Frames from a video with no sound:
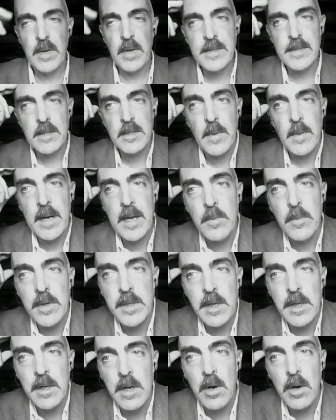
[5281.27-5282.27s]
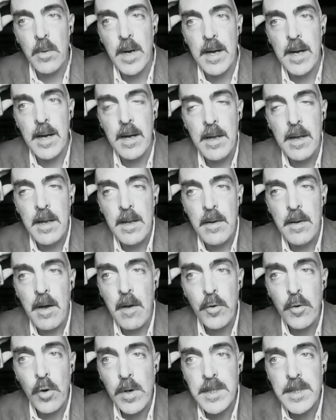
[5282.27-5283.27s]
listen to anyone,
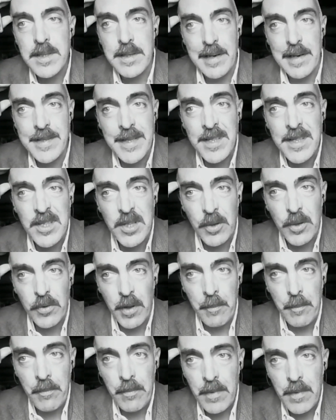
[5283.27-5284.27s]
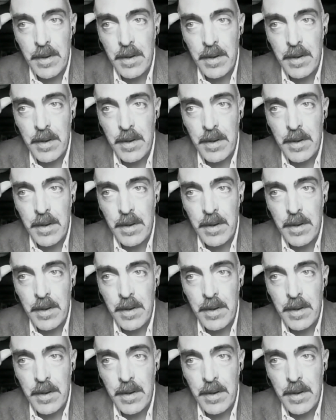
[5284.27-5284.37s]
of course, listen to them,